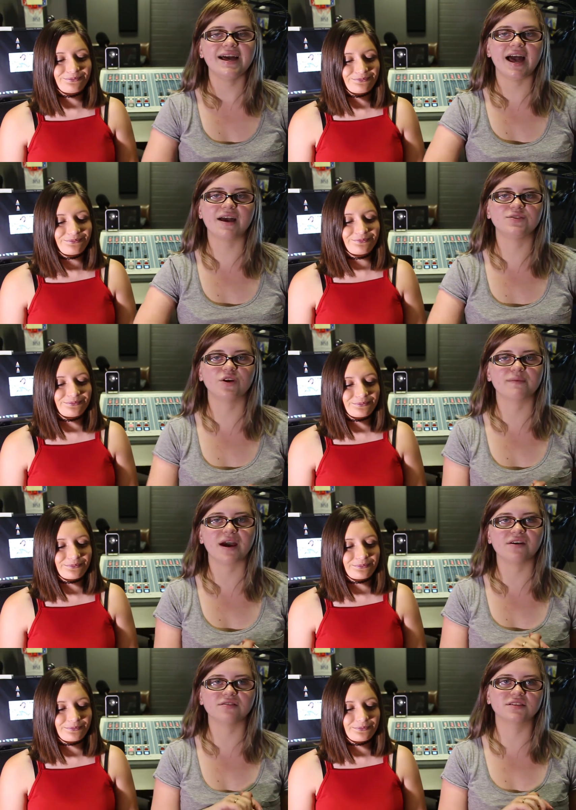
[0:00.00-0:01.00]
Speaker 1: and talk
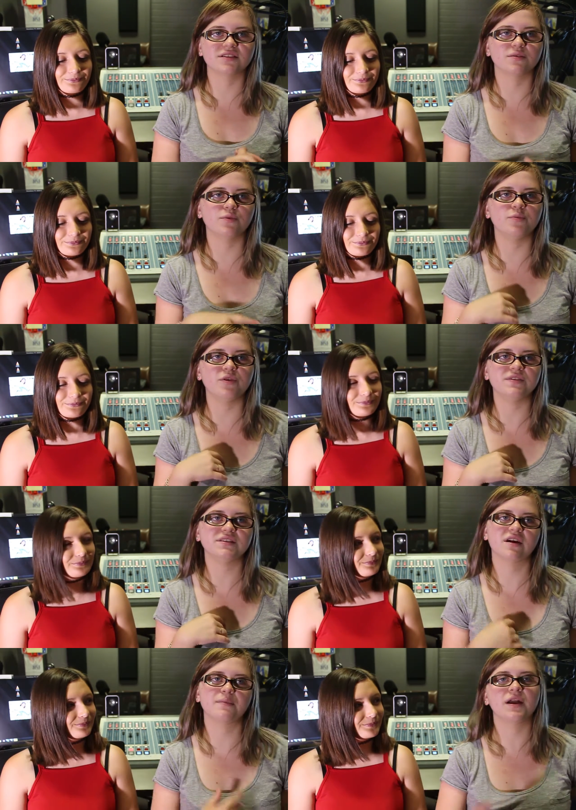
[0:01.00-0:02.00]
about what movies
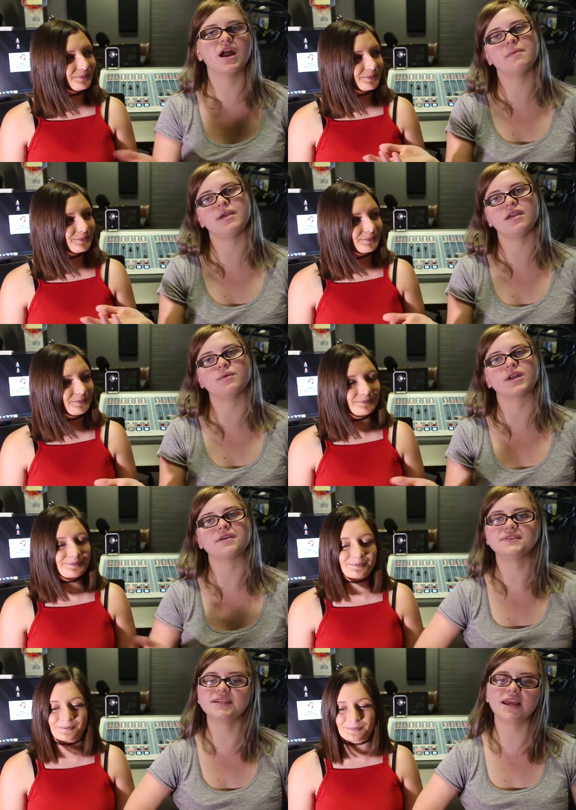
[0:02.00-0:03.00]
are up and coming, what
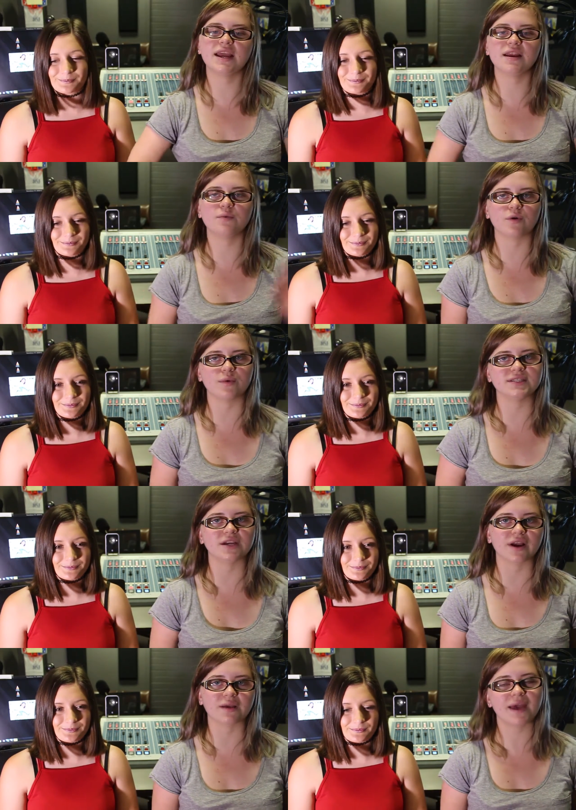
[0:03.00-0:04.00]
I've seen, what ones I
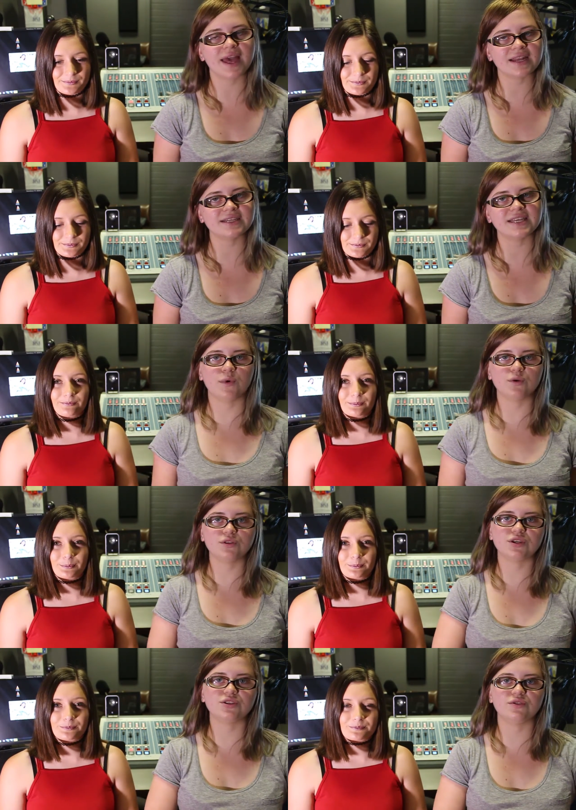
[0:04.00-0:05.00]
recommend.
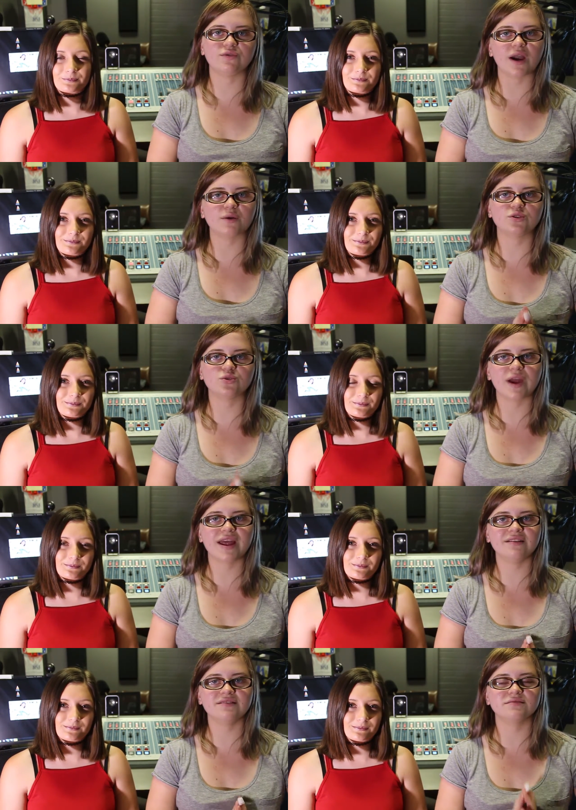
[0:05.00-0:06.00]
Also do viral
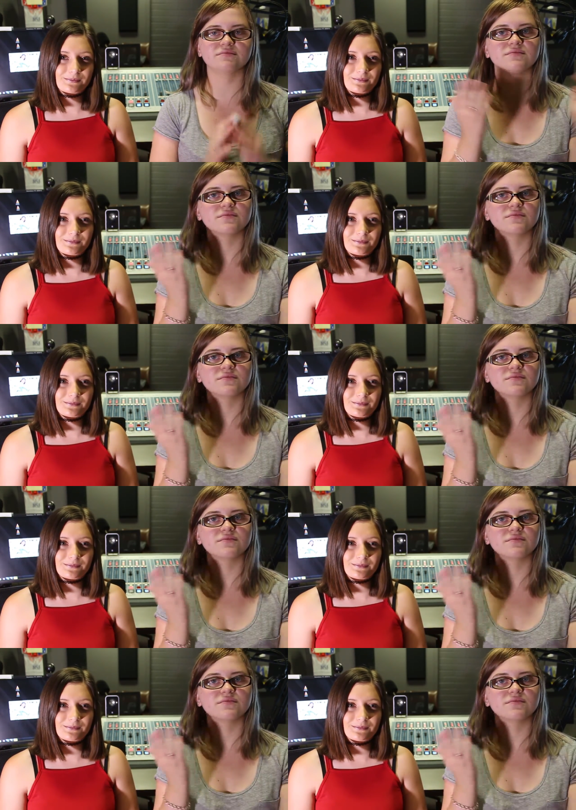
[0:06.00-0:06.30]
trends.